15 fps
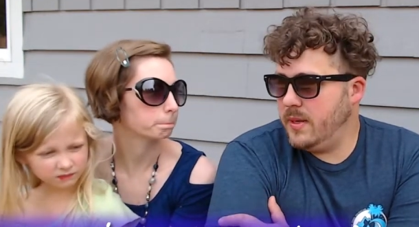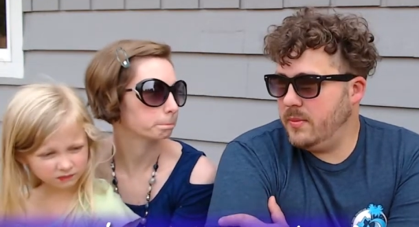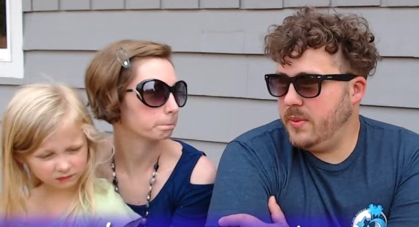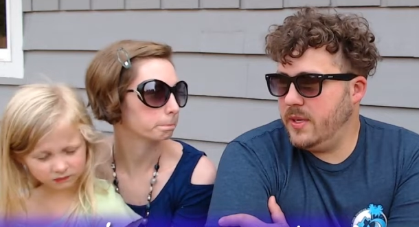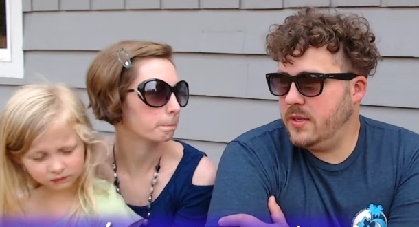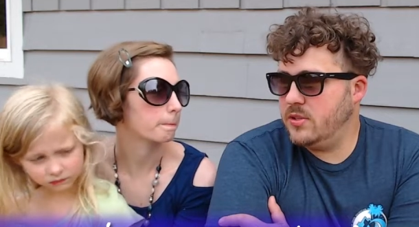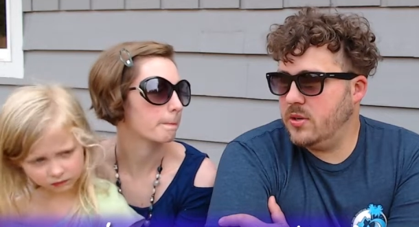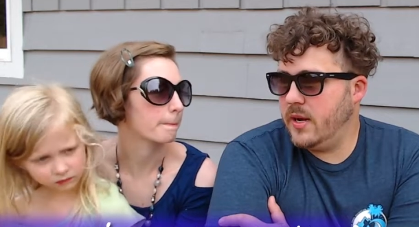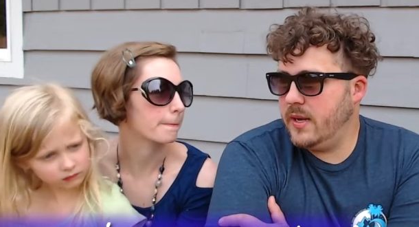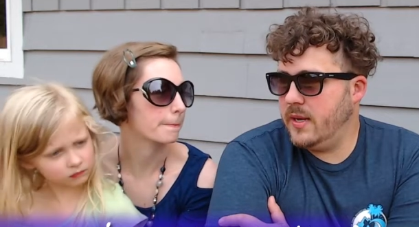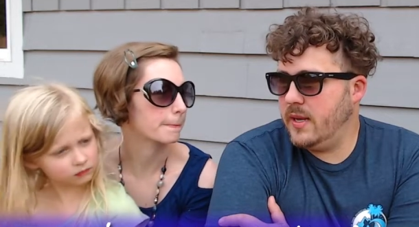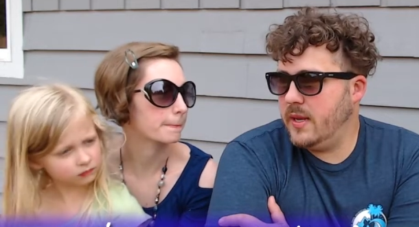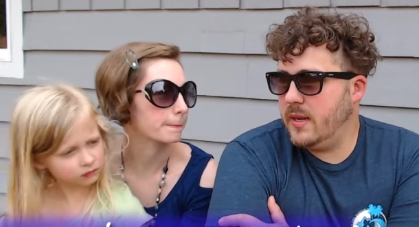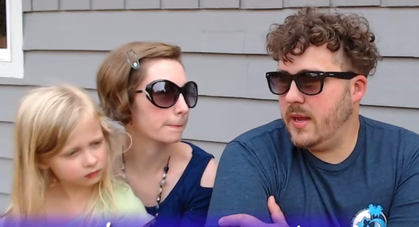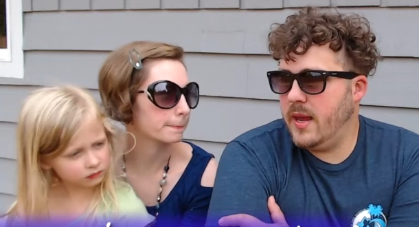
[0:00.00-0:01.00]
Speaker 1: be trying to
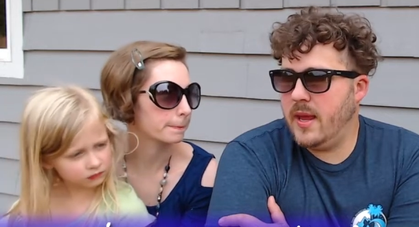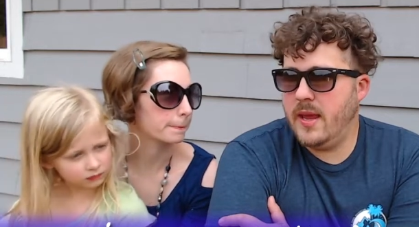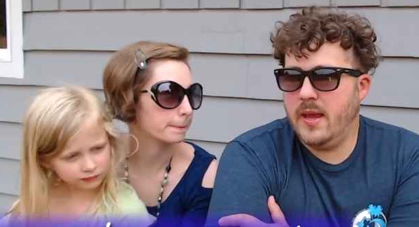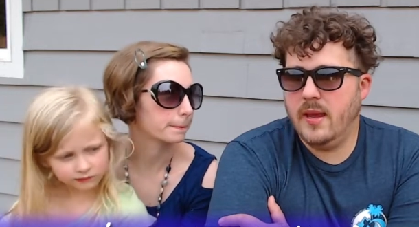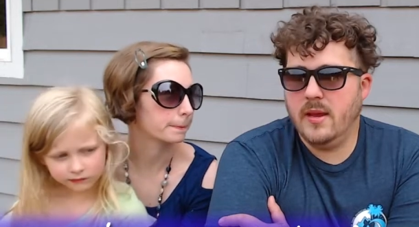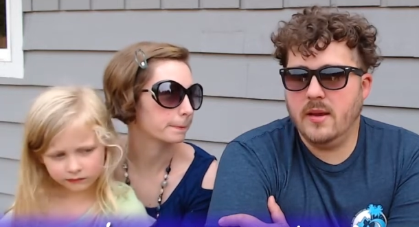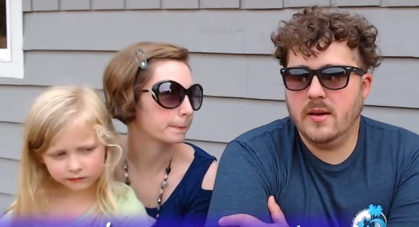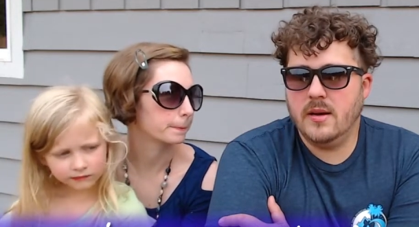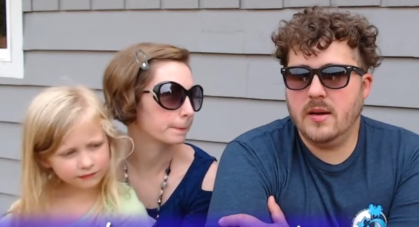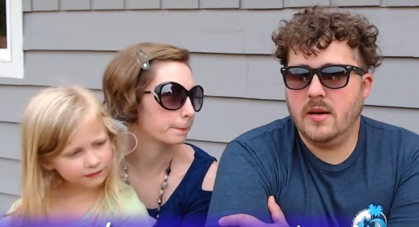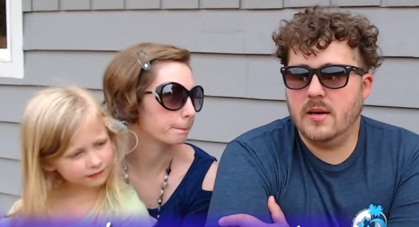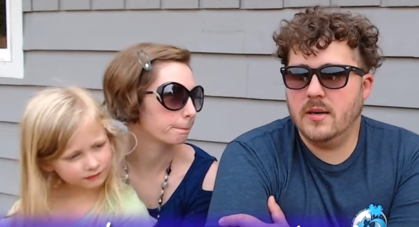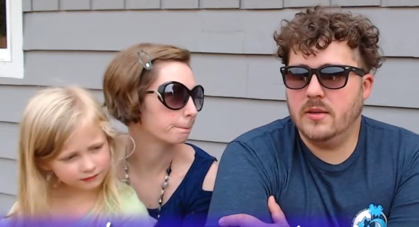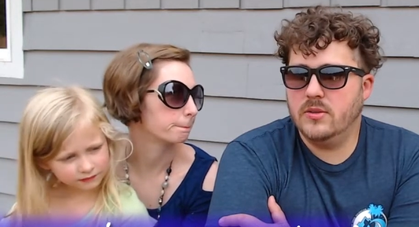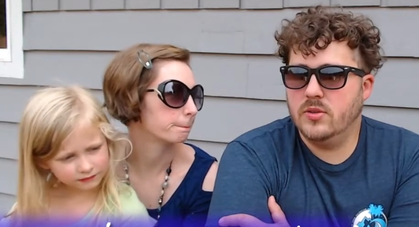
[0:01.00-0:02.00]
get a
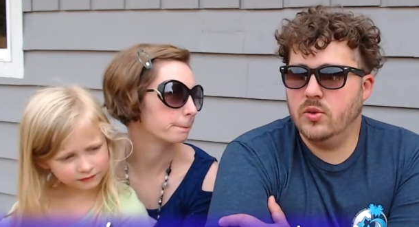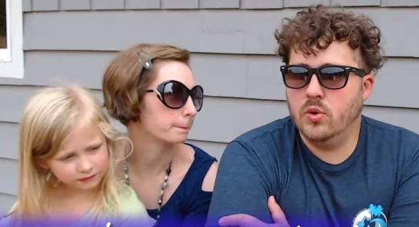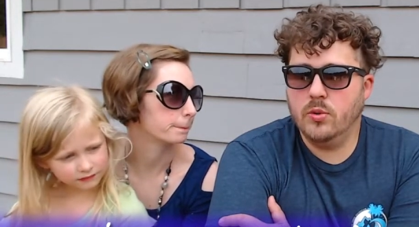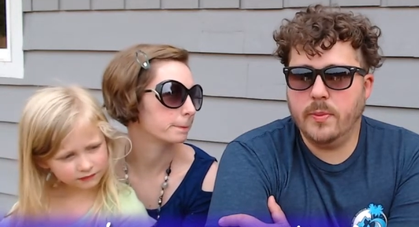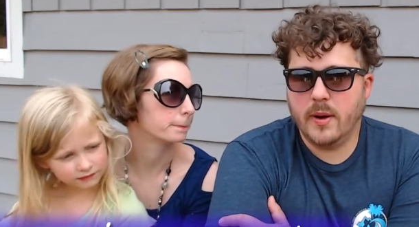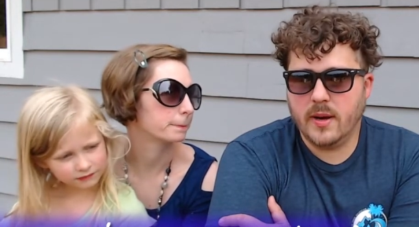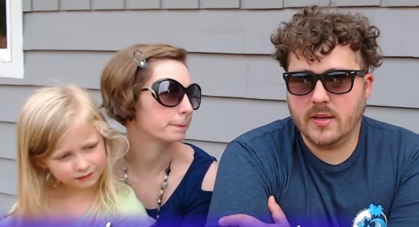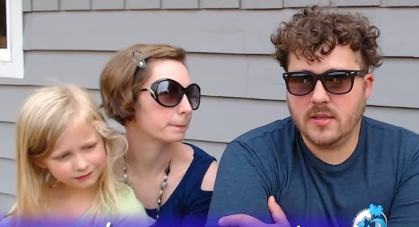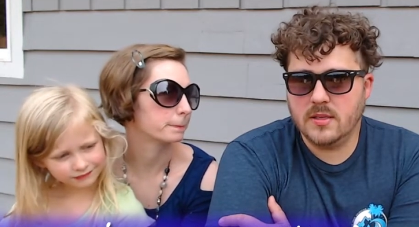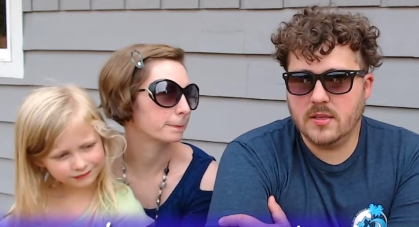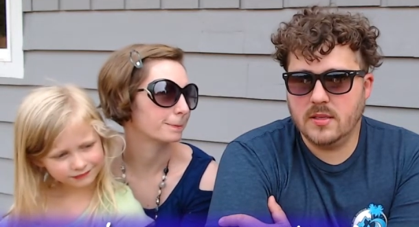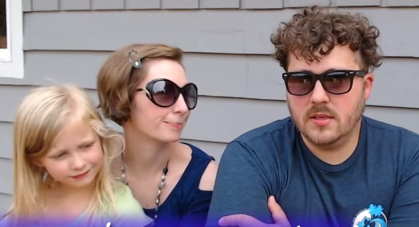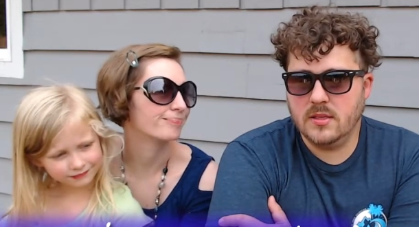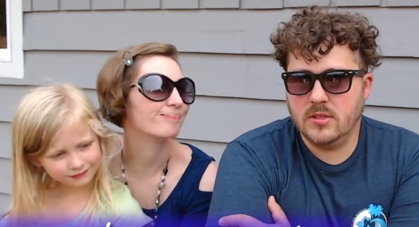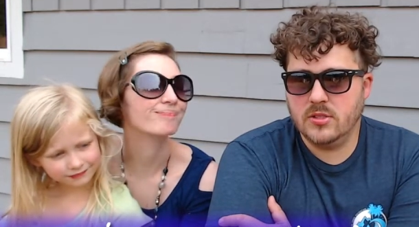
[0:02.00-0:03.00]
uh, toolbox
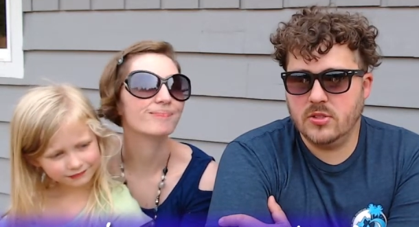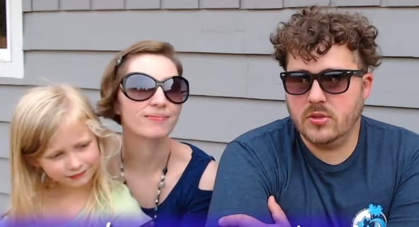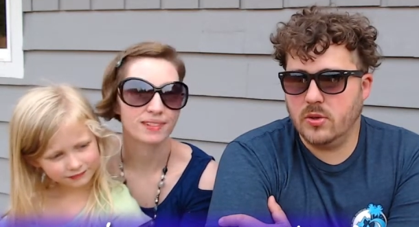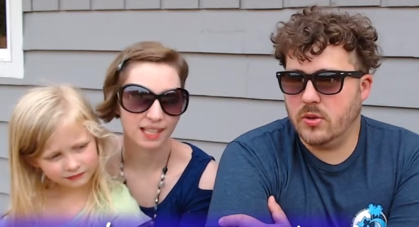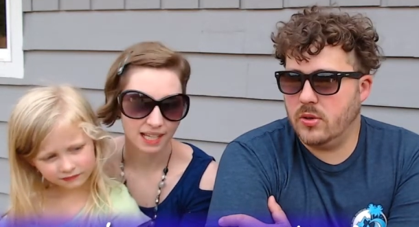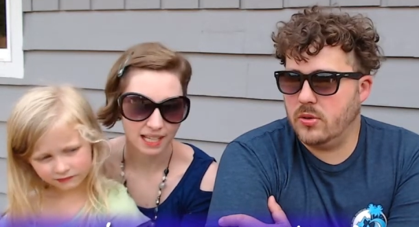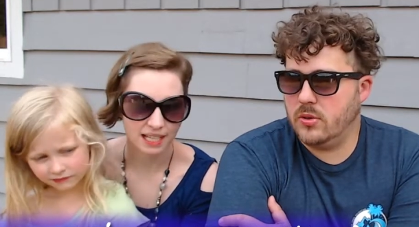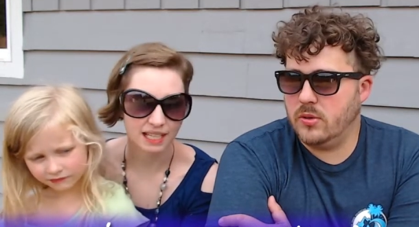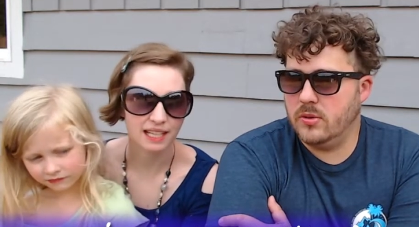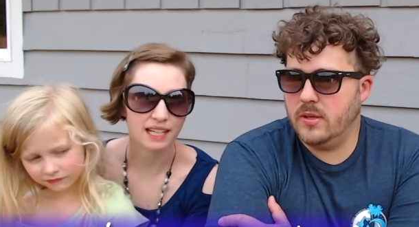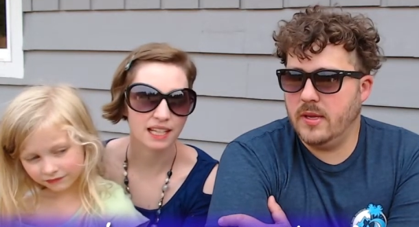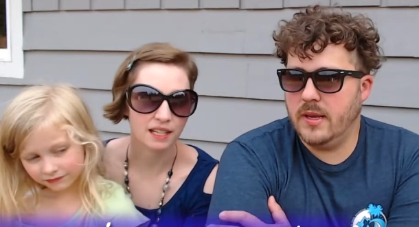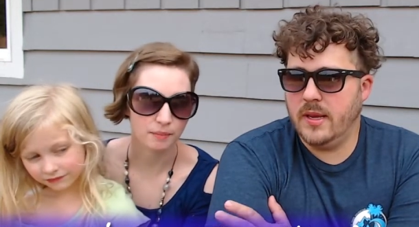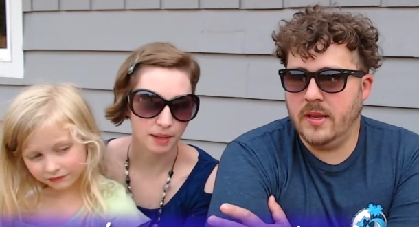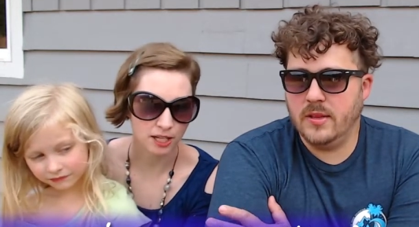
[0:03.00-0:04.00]
installed
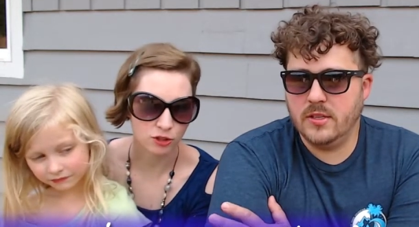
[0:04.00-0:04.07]
in, the, in the,